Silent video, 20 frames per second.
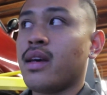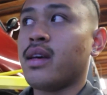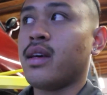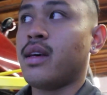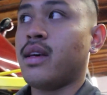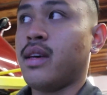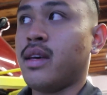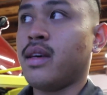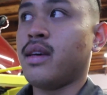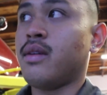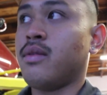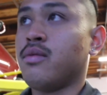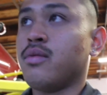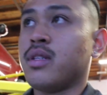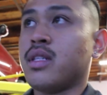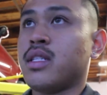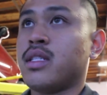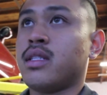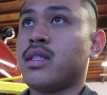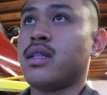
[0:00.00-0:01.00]
he
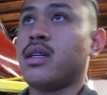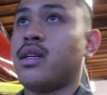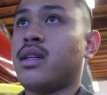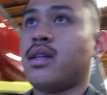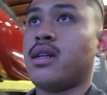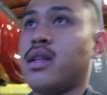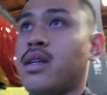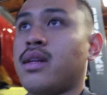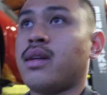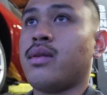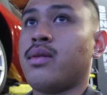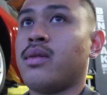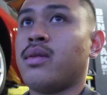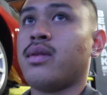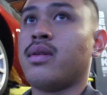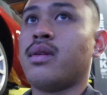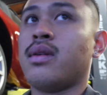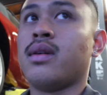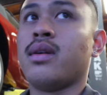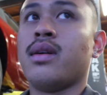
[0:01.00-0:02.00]
was
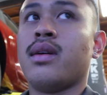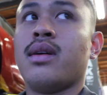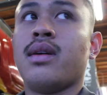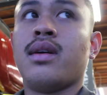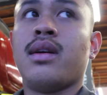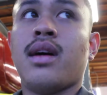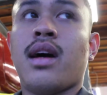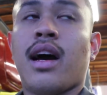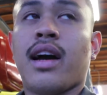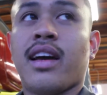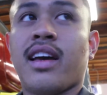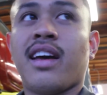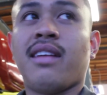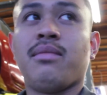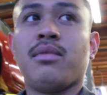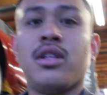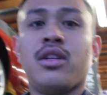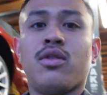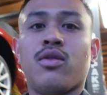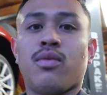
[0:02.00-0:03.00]
I gave
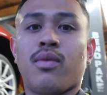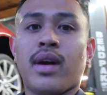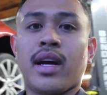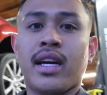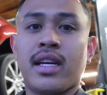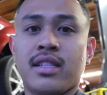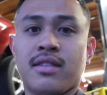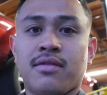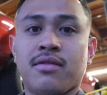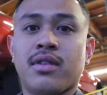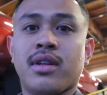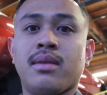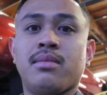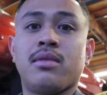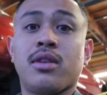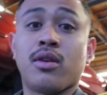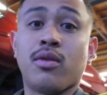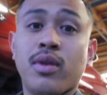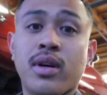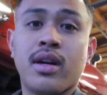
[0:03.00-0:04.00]
him a little raise for him
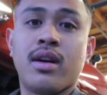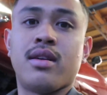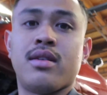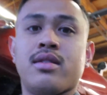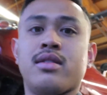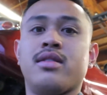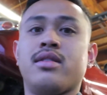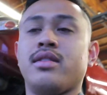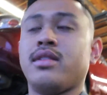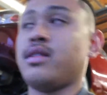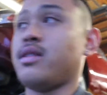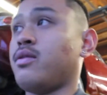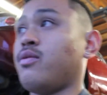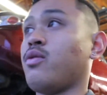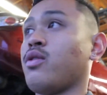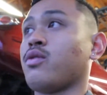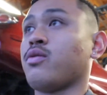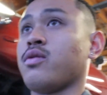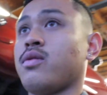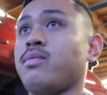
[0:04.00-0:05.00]
to quit Honda and to
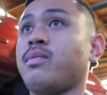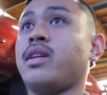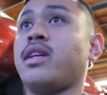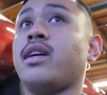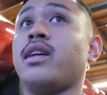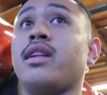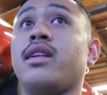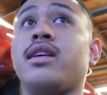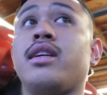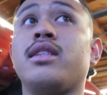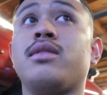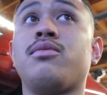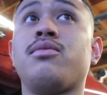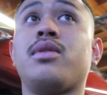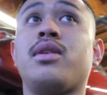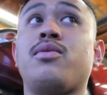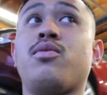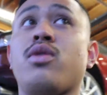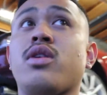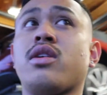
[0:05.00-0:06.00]
work with me, and he's
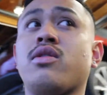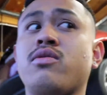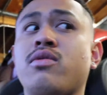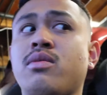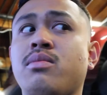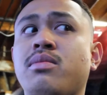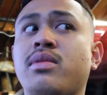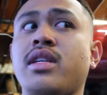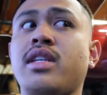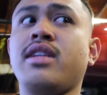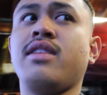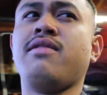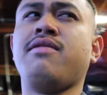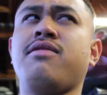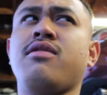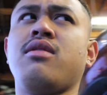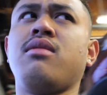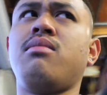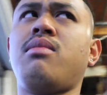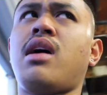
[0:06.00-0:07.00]
been working with me
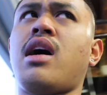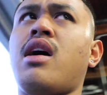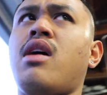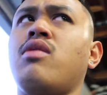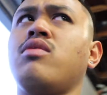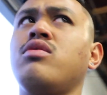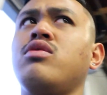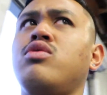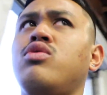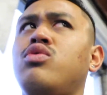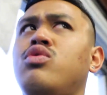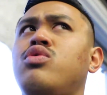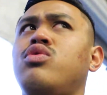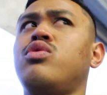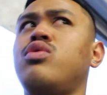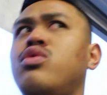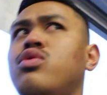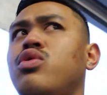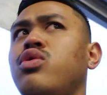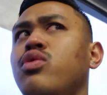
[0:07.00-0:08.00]
for about
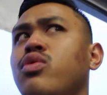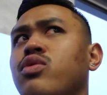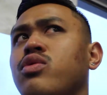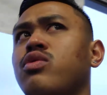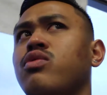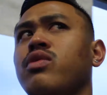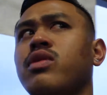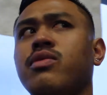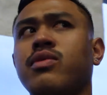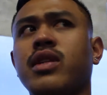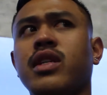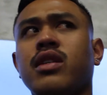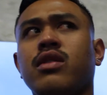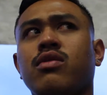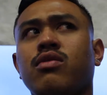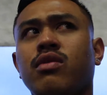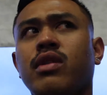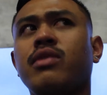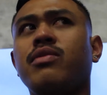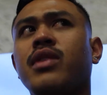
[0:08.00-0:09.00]
2 or
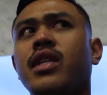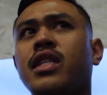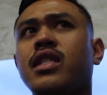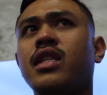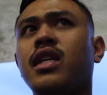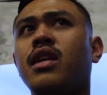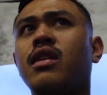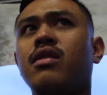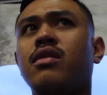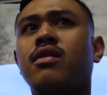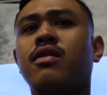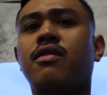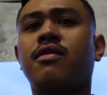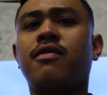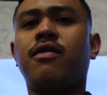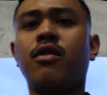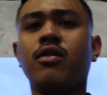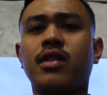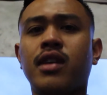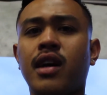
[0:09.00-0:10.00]
3 weeks now,
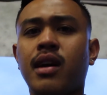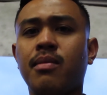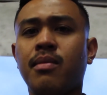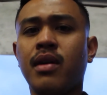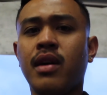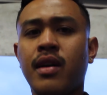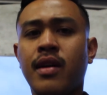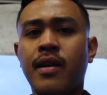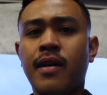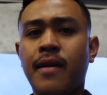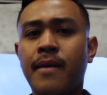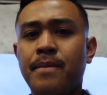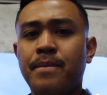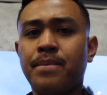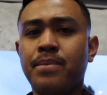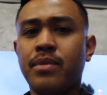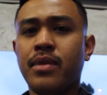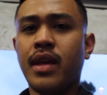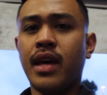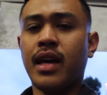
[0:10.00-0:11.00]
full time,
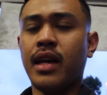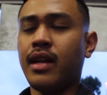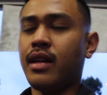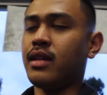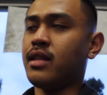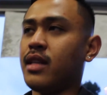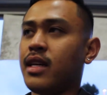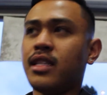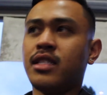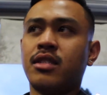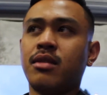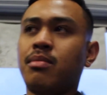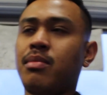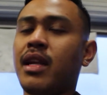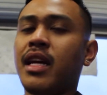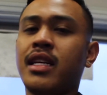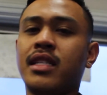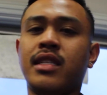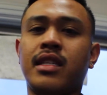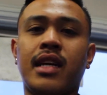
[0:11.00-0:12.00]
and it's a
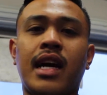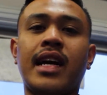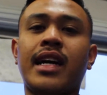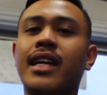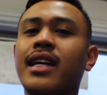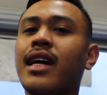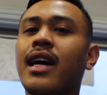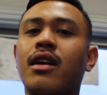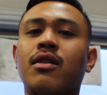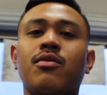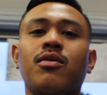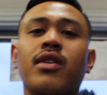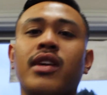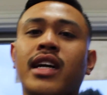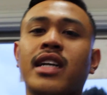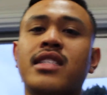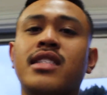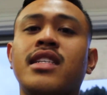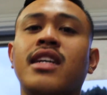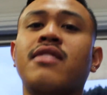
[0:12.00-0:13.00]
blessing. I get out of
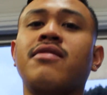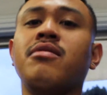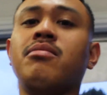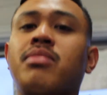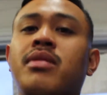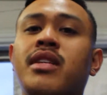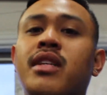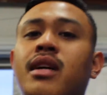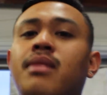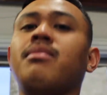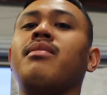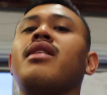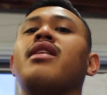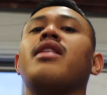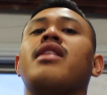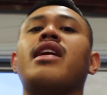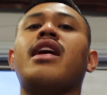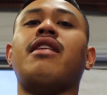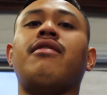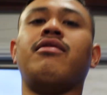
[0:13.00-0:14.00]
work at 7 p.m.
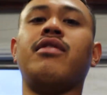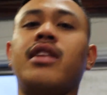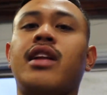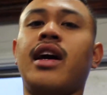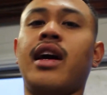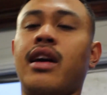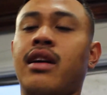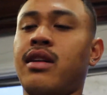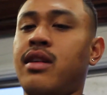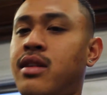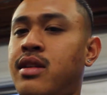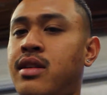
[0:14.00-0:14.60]
every day.